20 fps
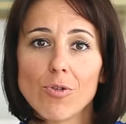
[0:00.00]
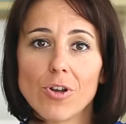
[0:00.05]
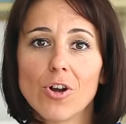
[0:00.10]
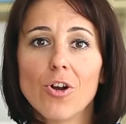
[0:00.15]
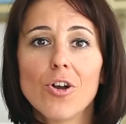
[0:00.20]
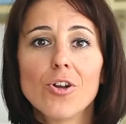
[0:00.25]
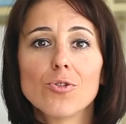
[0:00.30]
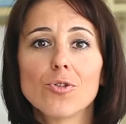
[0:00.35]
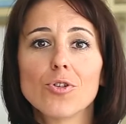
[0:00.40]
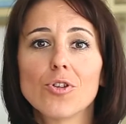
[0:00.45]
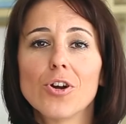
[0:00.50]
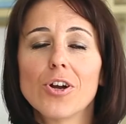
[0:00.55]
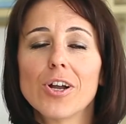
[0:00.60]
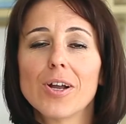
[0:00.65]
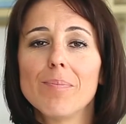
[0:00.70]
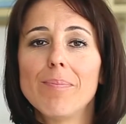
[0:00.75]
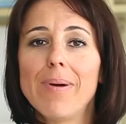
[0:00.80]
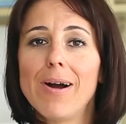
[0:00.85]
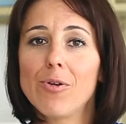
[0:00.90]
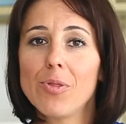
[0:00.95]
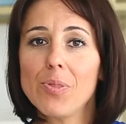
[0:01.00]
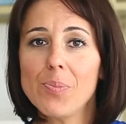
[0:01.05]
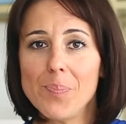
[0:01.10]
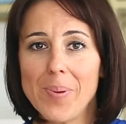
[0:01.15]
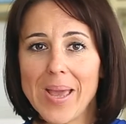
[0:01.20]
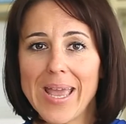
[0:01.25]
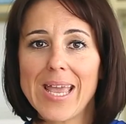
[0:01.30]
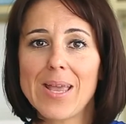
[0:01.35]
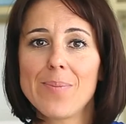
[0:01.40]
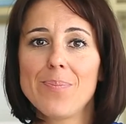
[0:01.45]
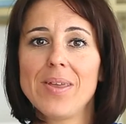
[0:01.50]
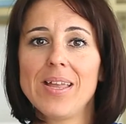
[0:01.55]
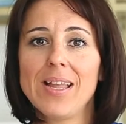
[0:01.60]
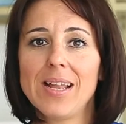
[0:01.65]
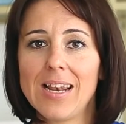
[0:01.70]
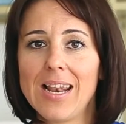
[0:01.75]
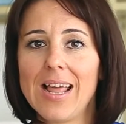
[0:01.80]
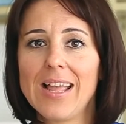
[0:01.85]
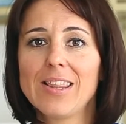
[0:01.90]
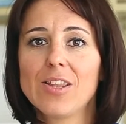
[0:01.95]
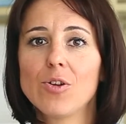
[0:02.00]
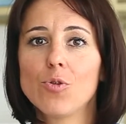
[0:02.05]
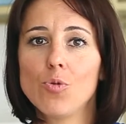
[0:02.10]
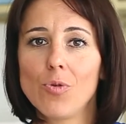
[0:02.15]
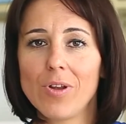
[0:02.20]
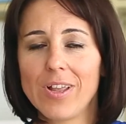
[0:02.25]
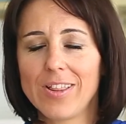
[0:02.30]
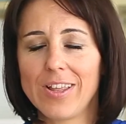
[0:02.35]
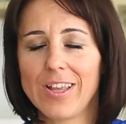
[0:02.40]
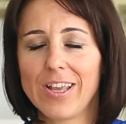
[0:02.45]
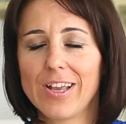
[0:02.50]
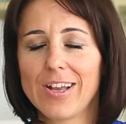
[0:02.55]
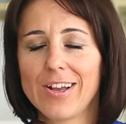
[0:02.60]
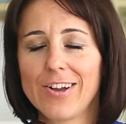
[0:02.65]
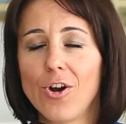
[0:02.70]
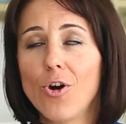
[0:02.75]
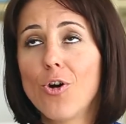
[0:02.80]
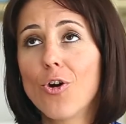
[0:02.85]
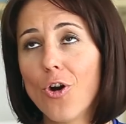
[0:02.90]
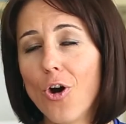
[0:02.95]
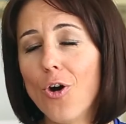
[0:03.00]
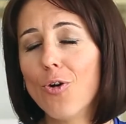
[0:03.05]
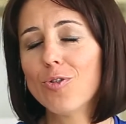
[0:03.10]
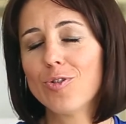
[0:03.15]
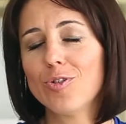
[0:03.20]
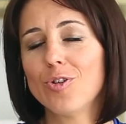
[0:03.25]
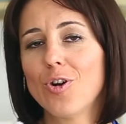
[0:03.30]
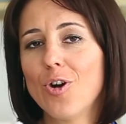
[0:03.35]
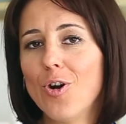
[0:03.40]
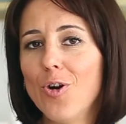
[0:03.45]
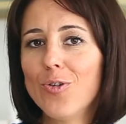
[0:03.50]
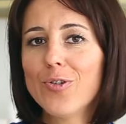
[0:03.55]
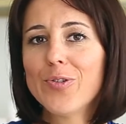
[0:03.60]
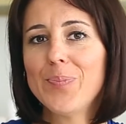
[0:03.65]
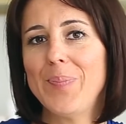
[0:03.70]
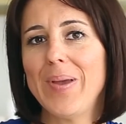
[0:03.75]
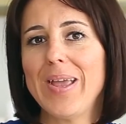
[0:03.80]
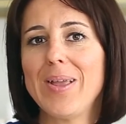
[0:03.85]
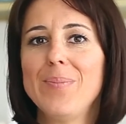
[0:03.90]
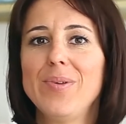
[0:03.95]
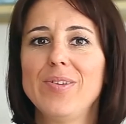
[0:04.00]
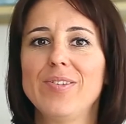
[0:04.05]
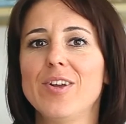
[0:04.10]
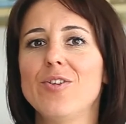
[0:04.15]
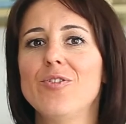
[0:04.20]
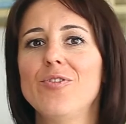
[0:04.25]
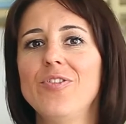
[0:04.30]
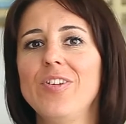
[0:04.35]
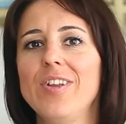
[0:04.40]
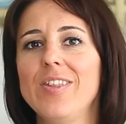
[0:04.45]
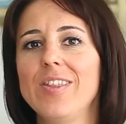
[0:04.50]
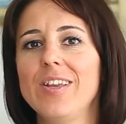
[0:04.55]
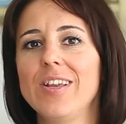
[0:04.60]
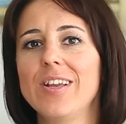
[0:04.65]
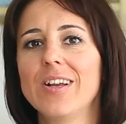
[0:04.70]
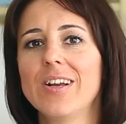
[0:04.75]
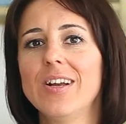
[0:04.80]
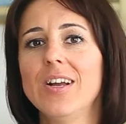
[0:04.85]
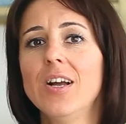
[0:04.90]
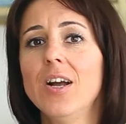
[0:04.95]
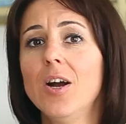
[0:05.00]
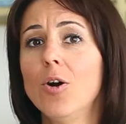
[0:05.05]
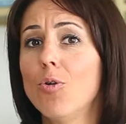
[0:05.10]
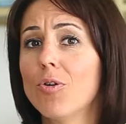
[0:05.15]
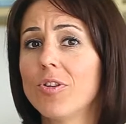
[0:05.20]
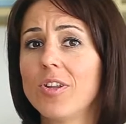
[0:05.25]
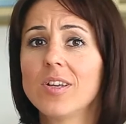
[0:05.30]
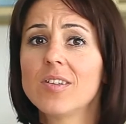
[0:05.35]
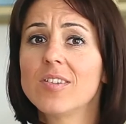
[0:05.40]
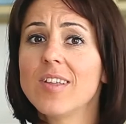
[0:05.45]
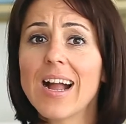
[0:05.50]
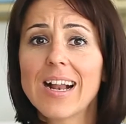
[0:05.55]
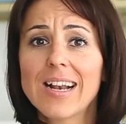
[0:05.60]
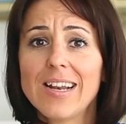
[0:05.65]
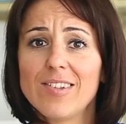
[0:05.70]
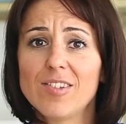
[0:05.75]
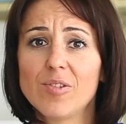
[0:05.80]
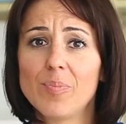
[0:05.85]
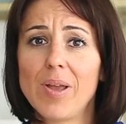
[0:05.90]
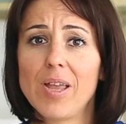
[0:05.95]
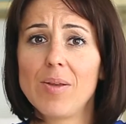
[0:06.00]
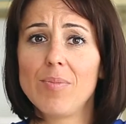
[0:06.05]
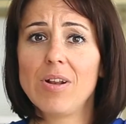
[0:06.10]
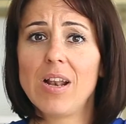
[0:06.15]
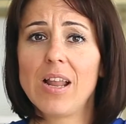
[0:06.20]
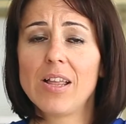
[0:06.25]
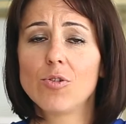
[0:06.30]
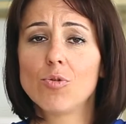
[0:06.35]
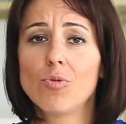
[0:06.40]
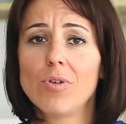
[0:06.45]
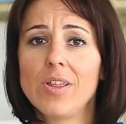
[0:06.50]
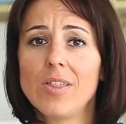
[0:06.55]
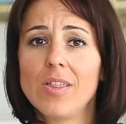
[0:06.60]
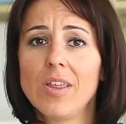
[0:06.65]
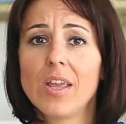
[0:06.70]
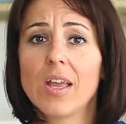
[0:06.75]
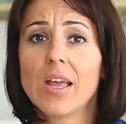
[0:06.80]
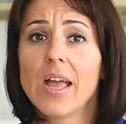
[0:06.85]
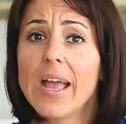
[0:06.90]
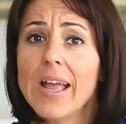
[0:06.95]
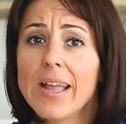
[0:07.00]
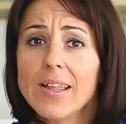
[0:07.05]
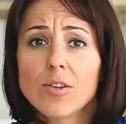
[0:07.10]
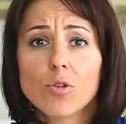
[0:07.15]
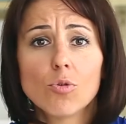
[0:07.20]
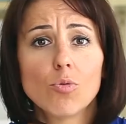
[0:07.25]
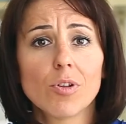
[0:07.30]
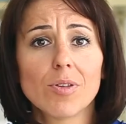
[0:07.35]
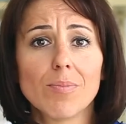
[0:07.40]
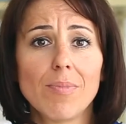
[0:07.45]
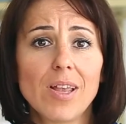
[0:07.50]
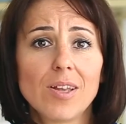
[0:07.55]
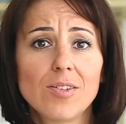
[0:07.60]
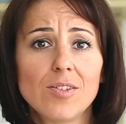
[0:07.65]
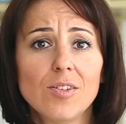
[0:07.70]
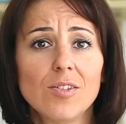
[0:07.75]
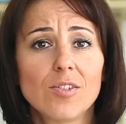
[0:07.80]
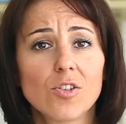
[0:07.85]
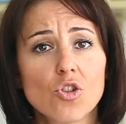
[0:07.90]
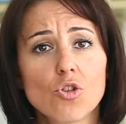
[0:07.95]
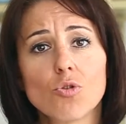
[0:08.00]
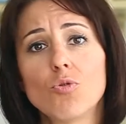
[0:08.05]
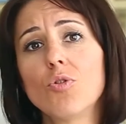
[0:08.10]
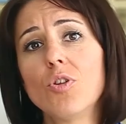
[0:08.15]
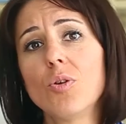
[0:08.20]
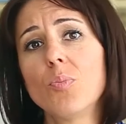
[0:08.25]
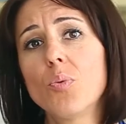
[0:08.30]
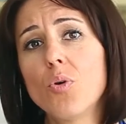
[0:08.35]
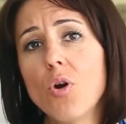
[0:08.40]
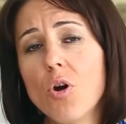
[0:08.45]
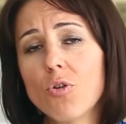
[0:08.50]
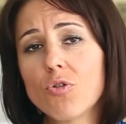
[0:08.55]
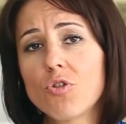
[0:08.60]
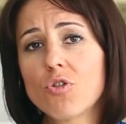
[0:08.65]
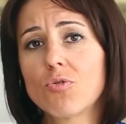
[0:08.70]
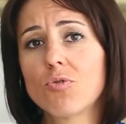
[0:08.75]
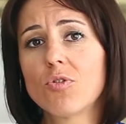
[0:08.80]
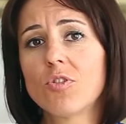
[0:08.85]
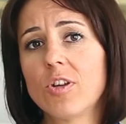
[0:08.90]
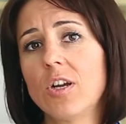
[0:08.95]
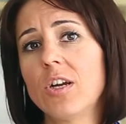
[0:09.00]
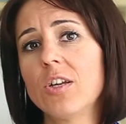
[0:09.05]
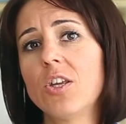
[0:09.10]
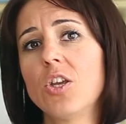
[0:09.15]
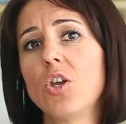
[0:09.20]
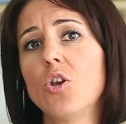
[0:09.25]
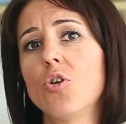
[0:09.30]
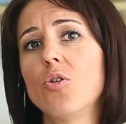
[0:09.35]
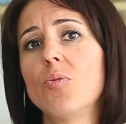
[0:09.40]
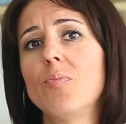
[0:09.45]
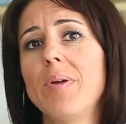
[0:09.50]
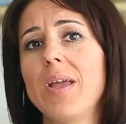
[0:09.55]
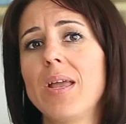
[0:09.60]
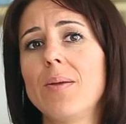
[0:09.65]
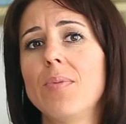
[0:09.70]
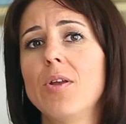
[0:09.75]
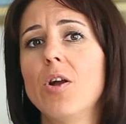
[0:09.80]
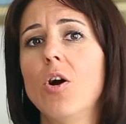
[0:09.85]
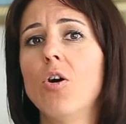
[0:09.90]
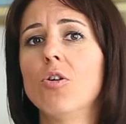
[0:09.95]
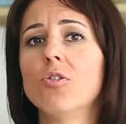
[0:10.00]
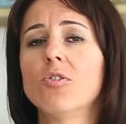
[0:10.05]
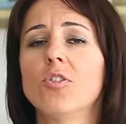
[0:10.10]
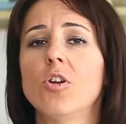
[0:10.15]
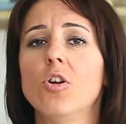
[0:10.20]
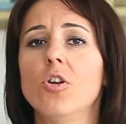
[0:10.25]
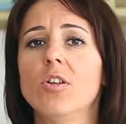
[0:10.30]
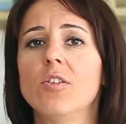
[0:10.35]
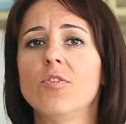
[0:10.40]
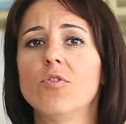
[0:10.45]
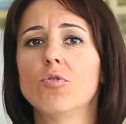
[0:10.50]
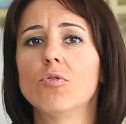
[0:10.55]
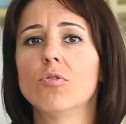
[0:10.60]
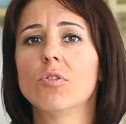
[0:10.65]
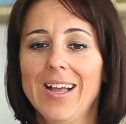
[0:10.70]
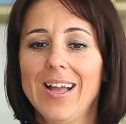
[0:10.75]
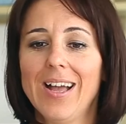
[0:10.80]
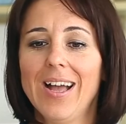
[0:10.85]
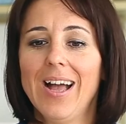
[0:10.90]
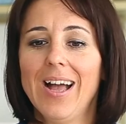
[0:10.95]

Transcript: we're going to talk about baby-led weaning, or also called baby self-feeding. What exactly is baby-led weaning and what makes it such a good approach to starting your baby on solid food.